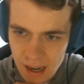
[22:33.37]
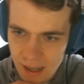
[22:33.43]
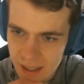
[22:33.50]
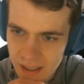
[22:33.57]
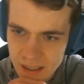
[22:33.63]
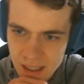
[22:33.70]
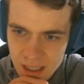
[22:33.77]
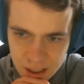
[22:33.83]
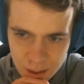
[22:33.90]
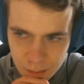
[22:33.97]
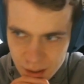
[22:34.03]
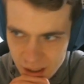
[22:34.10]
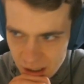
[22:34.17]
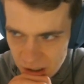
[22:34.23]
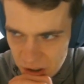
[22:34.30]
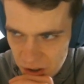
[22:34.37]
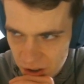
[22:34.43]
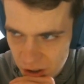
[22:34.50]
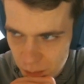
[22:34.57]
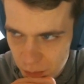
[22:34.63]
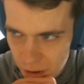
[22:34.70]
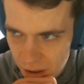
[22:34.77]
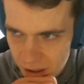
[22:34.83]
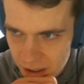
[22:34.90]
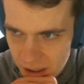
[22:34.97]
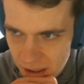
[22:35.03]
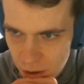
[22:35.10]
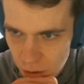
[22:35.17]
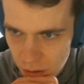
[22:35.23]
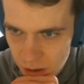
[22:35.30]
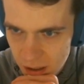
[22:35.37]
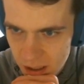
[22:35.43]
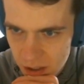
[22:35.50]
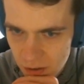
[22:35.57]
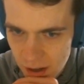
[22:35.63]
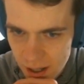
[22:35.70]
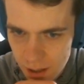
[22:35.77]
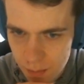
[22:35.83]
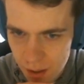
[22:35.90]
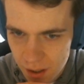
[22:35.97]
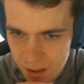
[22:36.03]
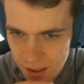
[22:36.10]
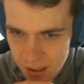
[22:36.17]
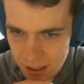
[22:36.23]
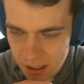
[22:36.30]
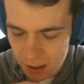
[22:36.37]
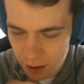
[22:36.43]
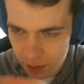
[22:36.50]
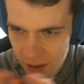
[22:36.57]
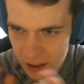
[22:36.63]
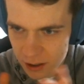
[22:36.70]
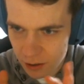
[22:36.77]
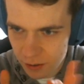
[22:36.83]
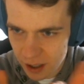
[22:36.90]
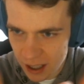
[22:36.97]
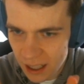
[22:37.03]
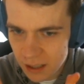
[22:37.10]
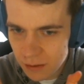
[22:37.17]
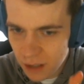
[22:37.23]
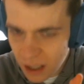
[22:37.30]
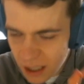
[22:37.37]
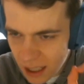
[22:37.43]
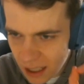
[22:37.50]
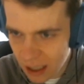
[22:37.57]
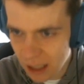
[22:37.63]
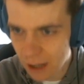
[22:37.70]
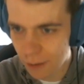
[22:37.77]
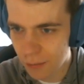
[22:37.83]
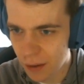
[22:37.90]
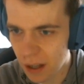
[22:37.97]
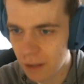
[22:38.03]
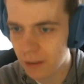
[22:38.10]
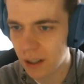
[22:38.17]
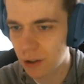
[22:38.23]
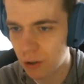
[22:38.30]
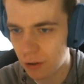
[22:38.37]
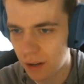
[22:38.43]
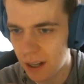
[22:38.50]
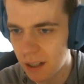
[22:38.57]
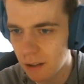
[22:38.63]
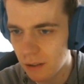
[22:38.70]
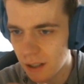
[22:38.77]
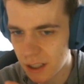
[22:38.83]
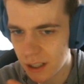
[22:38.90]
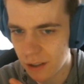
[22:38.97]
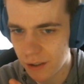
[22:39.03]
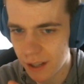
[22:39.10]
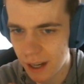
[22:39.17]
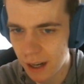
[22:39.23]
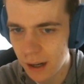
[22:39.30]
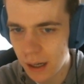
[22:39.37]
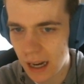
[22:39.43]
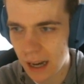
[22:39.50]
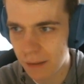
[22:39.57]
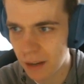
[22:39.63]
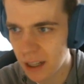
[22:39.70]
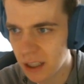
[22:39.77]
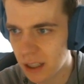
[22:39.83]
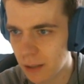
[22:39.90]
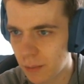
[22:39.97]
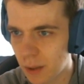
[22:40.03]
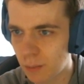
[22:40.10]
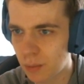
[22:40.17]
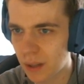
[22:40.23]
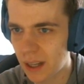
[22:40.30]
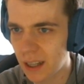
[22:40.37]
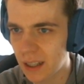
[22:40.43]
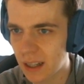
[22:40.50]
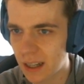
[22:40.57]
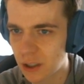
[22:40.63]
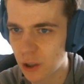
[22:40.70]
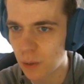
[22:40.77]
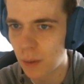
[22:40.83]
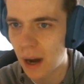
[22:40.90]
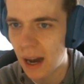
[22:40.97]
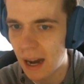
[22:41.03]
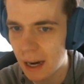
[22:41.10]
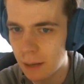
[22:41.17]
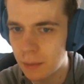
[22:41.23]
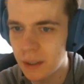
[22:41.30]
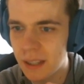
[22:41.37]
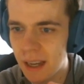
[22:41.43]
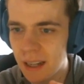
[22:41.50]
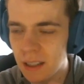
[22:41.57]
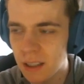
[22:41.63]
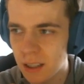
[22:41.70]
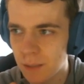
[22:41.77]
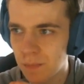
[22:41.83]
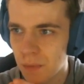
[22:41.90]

It needs some additional support. Currently Dragon Paladin is a little bit too weak. It was actually a thing when Creator was still there. I've actually been playing like some hybrid decks.